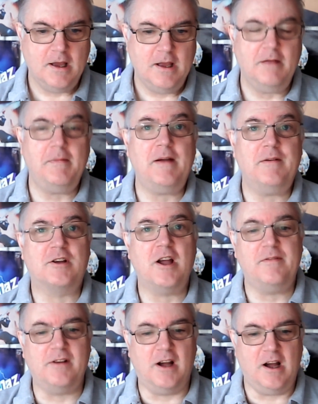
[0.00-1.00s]
Then we have a
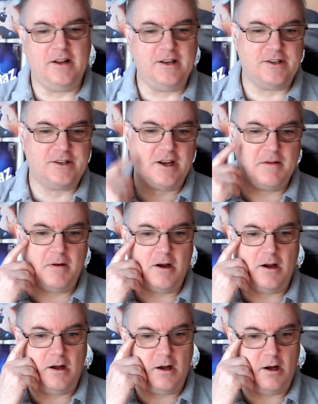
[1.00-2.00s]
cover, and it's
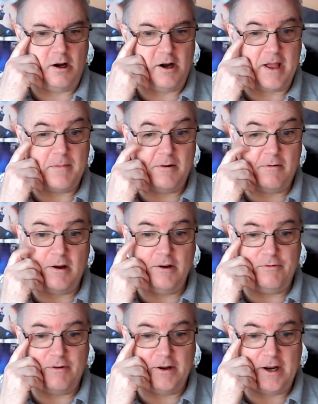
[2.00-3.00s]
I Am a
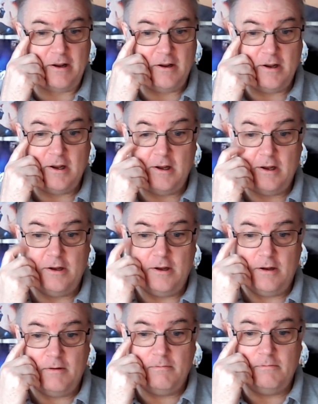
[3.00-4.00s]
Roadrunner.
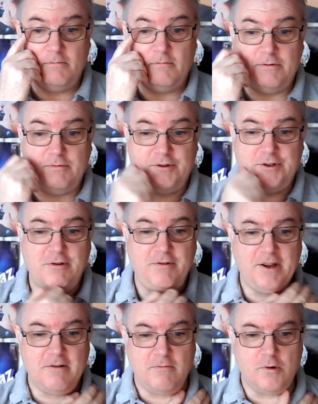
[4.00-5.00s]
This was
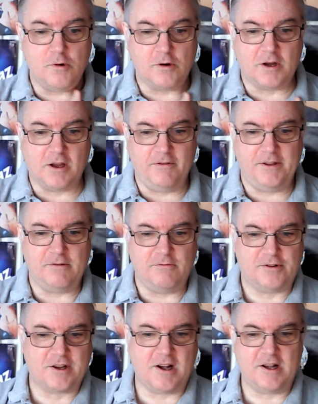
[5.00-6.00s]
Junior Walker and the
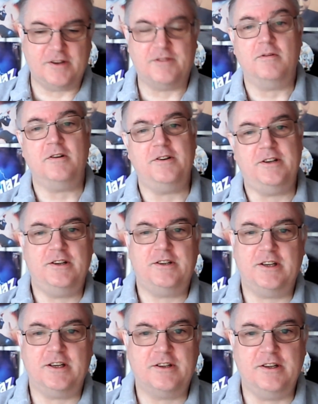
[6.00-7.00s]
All-Stars from
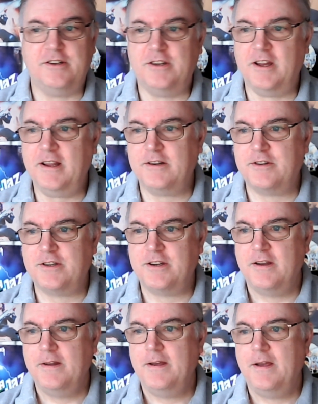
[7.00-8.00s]
1966.
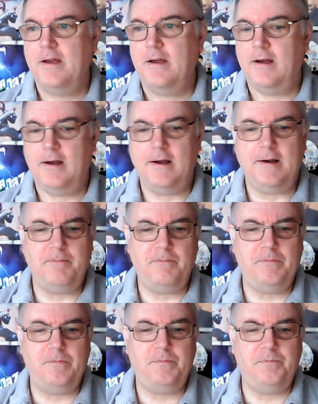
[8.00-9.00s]
A
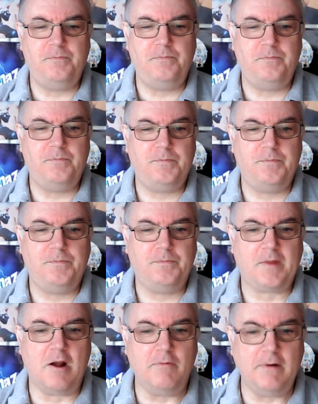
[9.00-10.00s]

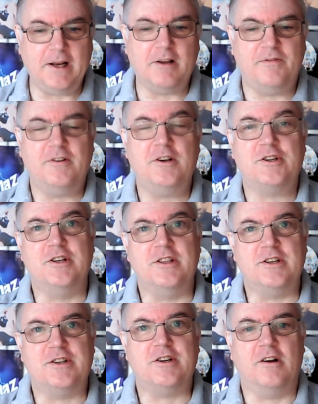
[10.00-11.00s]
really good version of
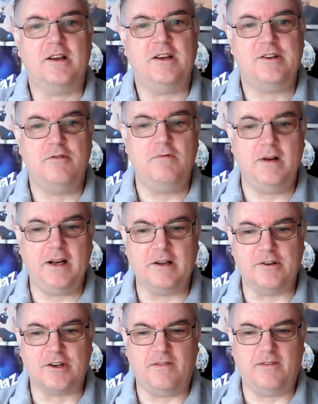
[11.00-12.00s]
this song. It's a really
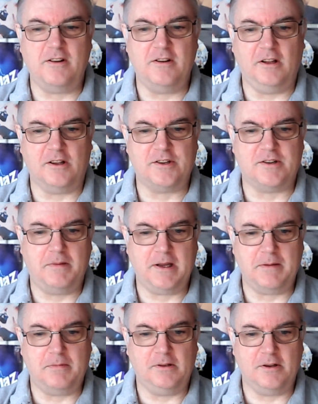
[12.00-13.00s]
good song. I've heard lots of
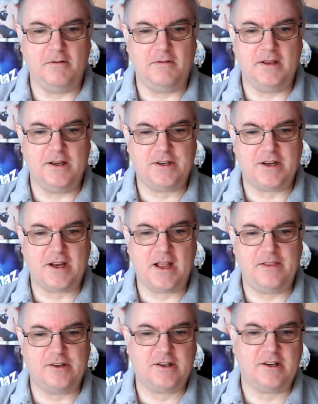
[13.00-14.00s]
people do this, and
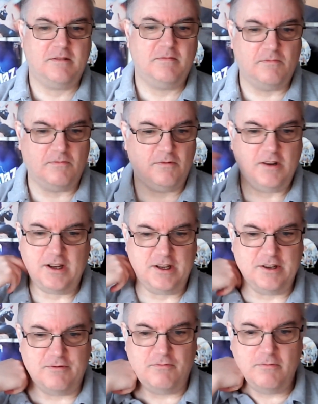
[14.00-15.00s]
it
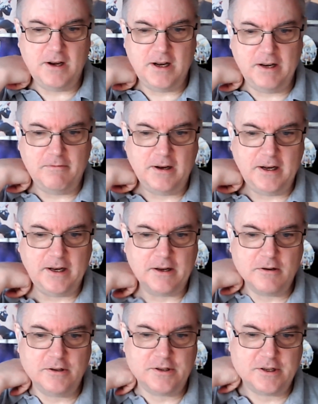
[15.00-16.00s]
is really, really
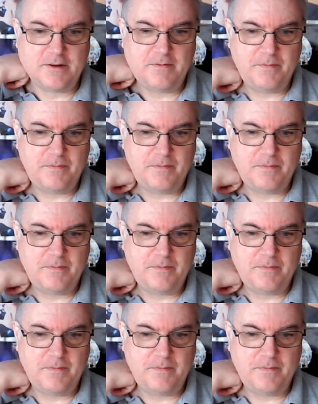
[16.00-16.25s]
good.